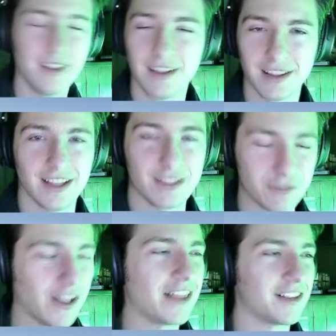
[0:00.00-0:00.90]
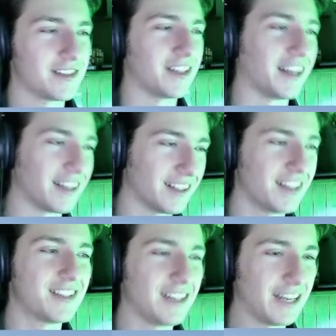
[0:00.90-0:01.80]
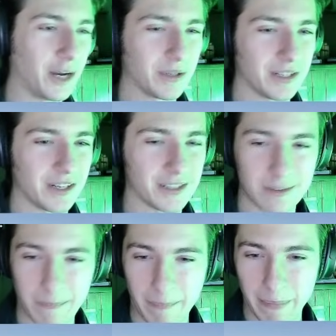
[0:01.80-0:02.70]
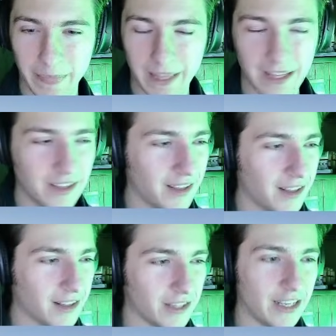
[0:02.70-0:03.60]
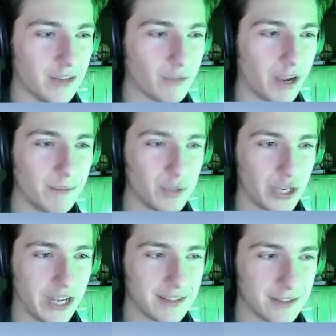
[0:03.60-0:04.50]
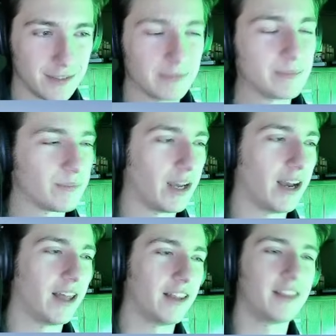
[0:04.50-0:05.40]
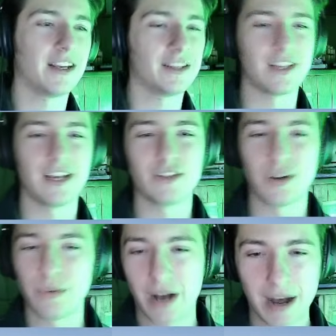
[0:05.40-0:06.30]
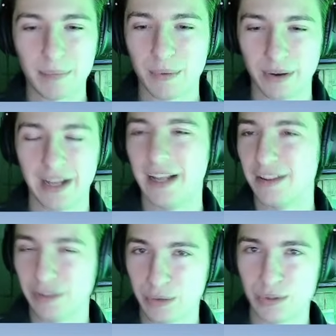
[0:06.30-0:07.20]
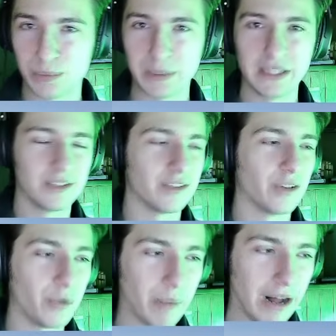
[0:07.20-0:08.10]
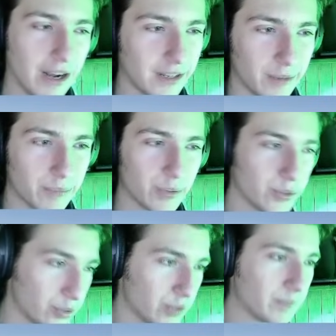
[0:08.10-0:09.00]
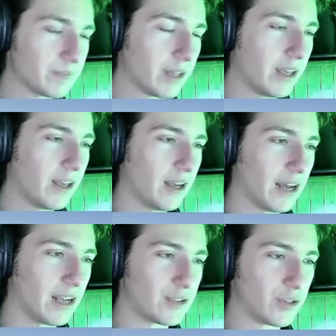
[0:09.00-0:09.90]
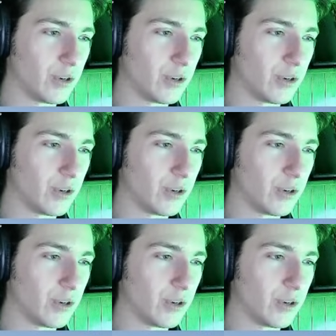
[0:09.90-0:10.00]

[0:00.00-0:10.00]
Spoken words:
Let's fly this thing. Let's see how it does. The ramjets, the thing is they don't operate at low speeds, low Mach numbers. So